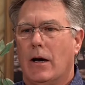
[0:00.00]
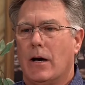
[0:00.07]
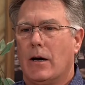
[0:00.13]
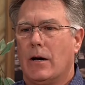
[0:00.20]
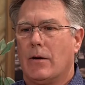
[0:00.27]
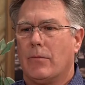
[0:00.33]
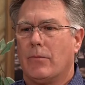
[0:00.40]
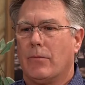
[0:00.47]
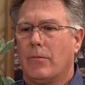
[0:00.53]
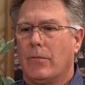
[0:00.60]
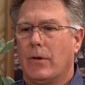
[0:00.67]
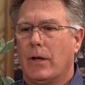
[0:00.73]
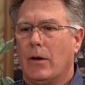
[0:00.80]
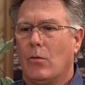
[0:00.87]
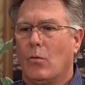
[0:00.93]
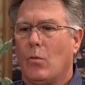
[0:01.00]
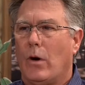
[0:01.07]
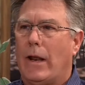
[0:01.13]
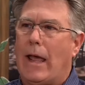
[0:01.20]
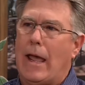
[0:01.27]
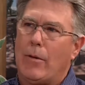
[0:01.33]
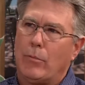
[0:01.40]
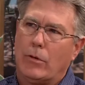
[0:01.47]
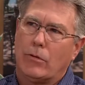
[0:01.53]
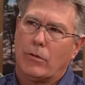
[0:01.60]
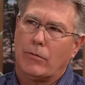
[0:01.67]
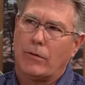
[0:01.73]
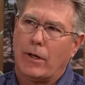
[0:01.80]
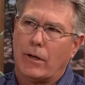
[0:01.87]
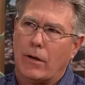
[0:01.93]
Um, what happens
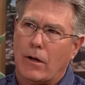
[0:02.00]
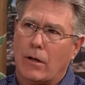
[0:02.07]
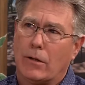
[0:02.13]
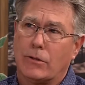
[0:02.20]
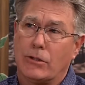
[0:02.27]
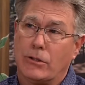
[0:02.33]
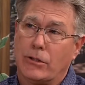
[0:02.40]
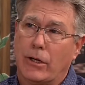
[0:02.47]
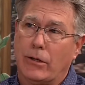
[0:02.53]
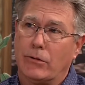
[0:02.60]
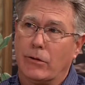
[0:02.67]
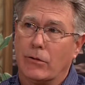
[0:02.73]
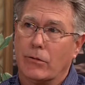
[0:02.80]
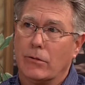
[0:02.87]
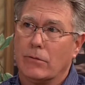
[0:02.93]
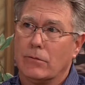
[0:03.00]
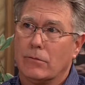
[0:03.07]
if technology changes?